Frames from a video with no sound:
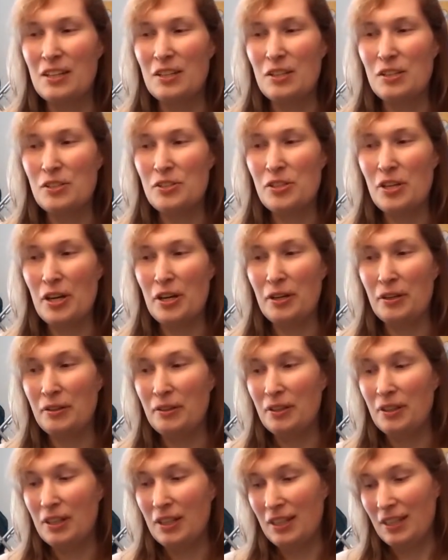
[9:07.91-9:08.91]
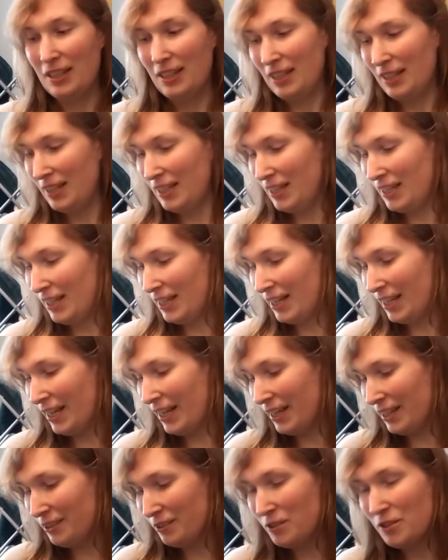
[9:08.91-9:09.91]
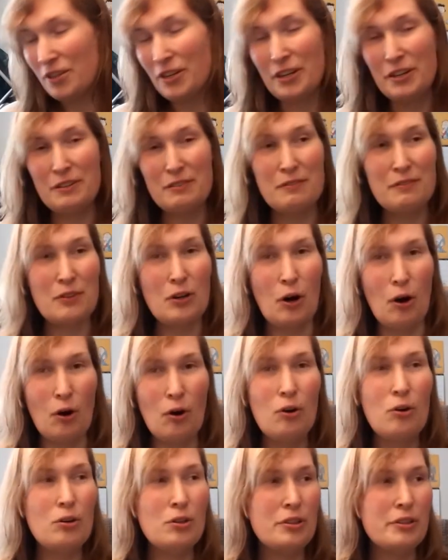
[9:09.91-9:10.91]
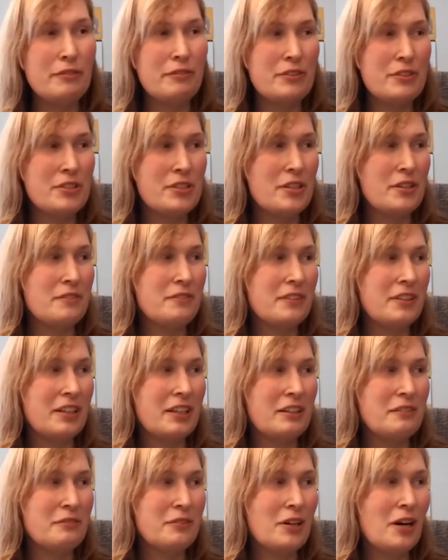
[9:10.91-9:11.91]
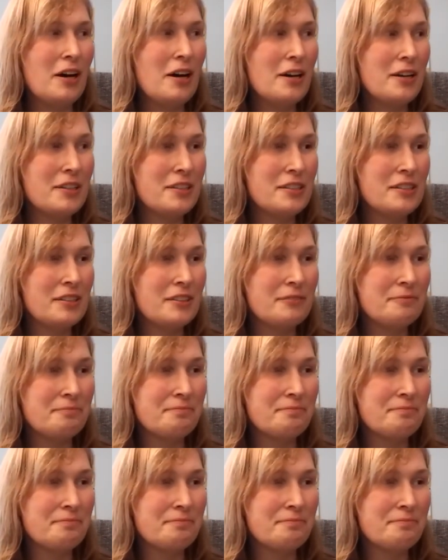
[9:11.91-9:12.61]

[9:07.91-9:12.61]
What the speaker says: So out of all of the stuff that I've got,